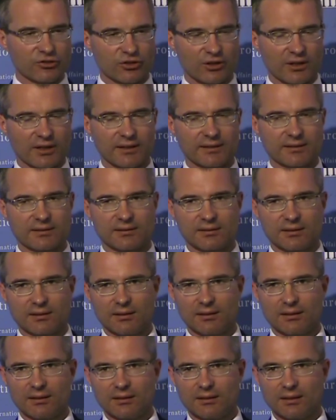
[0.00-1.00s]
charts
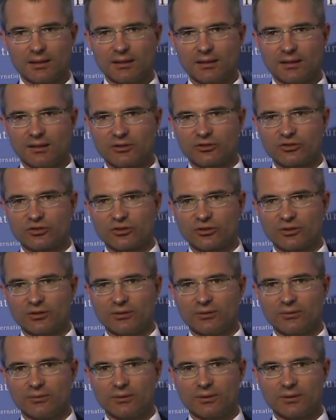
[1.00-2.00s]
uh, that I
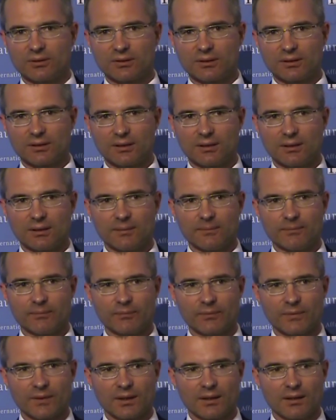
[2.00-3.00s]
showed, um,
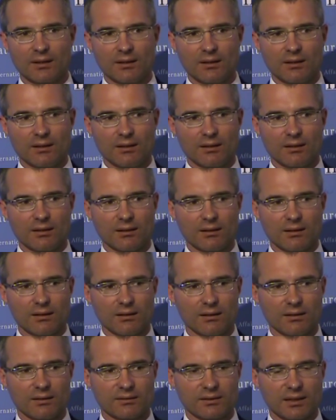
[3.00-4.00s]

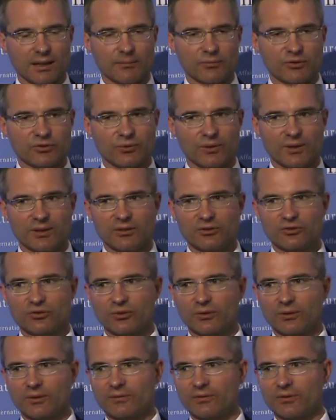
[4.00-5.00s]
Uh, time is running
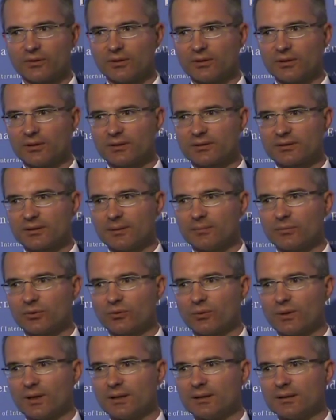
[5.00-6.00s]
short for some
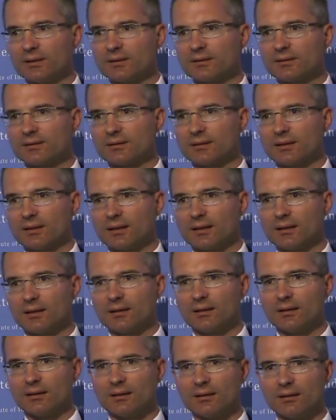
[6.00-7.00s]
credits, and
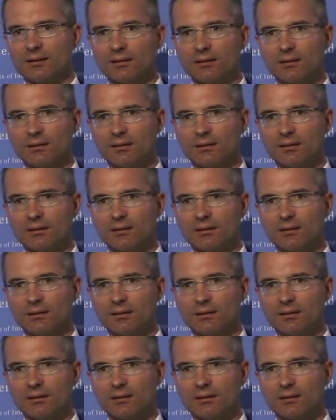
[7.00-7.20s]
uh,